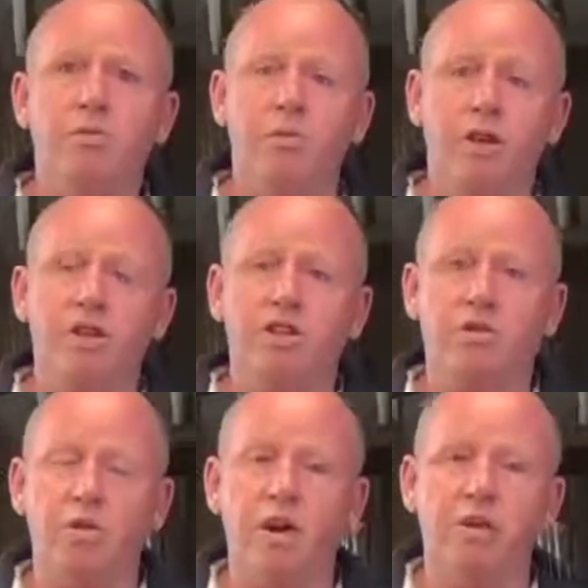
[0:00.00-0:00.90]
what
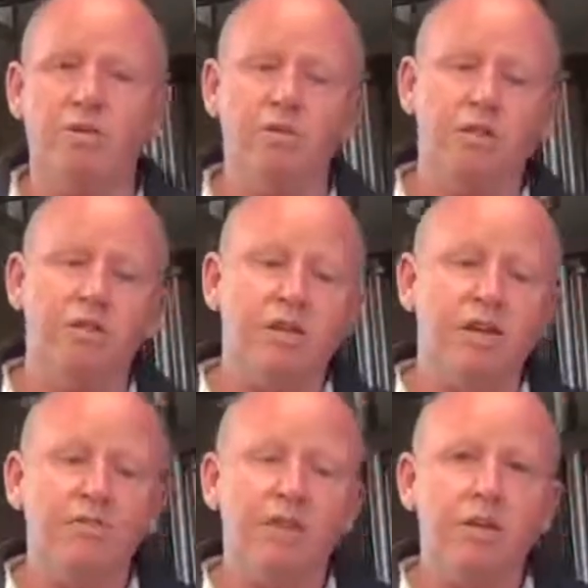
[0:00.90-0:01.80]
you're trying to do is
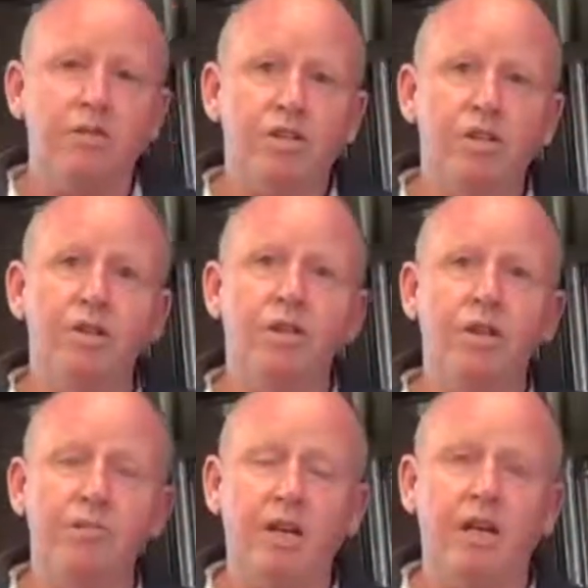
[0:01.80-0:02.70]

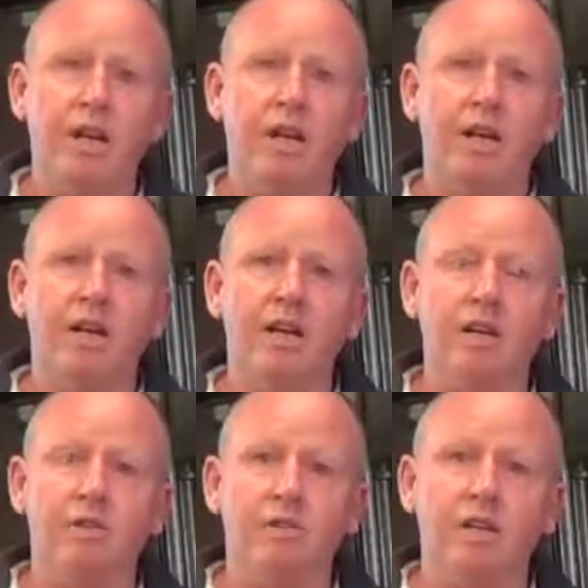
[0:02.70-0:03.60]
return the bit of gear
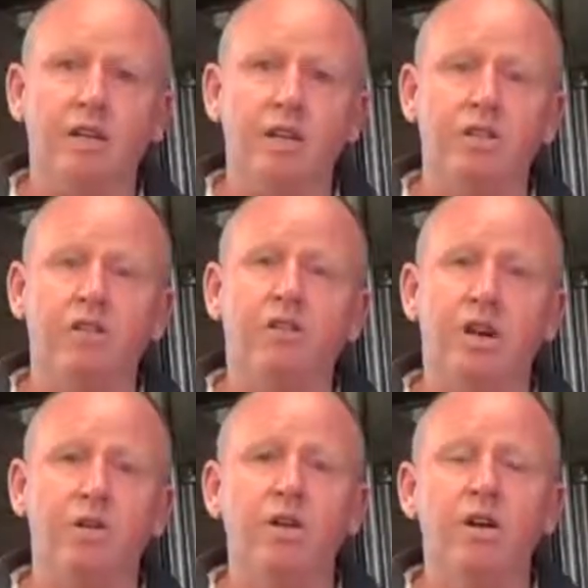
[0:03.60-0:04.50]
in good condition.
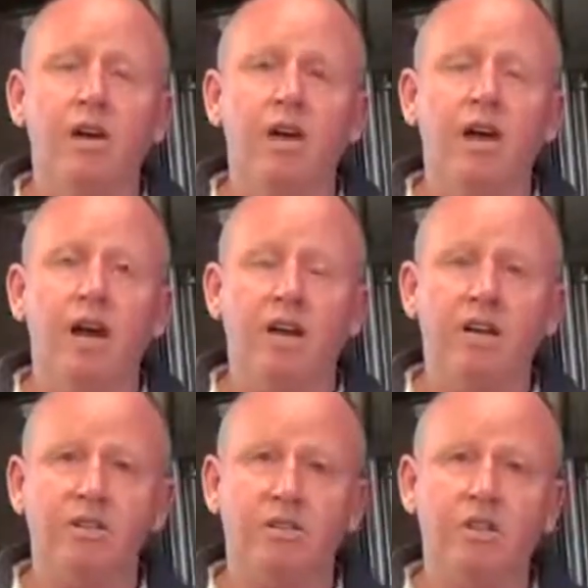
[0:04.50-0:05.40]
So,
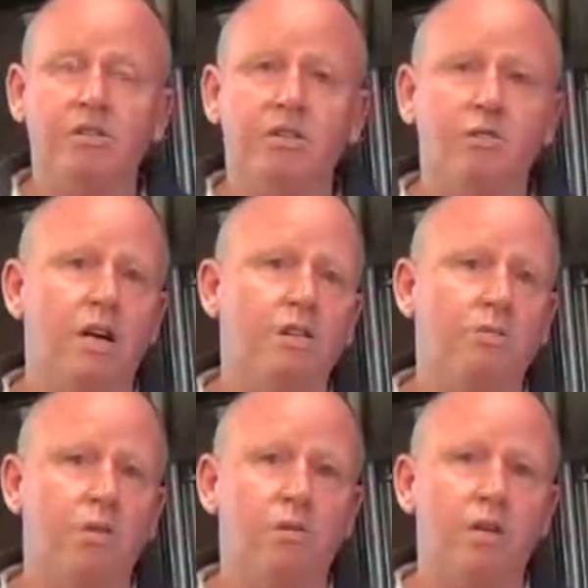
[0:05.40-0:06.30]
a service to us
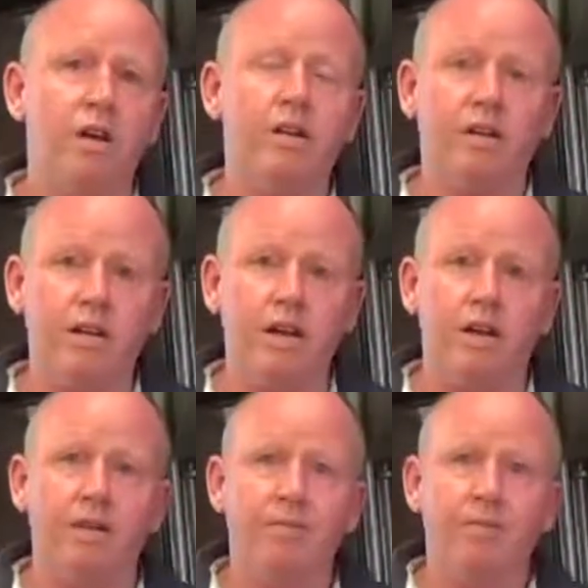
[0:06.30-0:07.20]
required
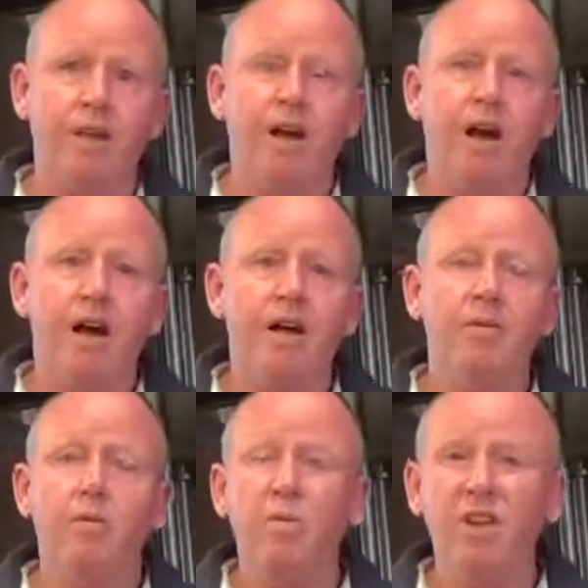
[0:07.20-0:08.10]
cleaning.
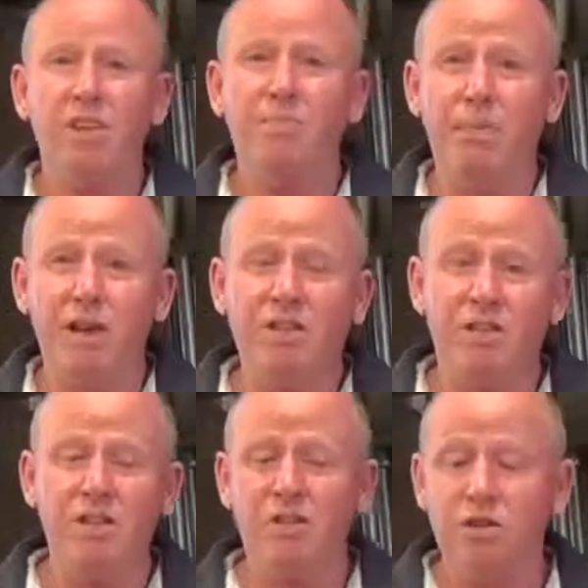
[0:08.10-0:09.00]
One of the
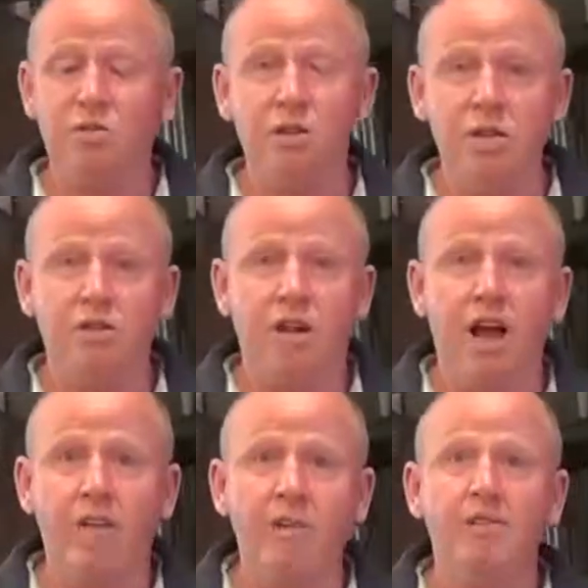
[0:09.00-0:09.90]
biggest issues we used to
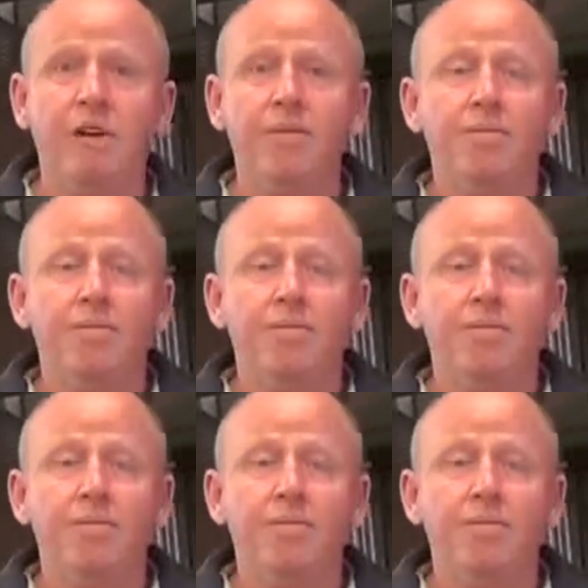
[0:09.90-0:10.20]
have is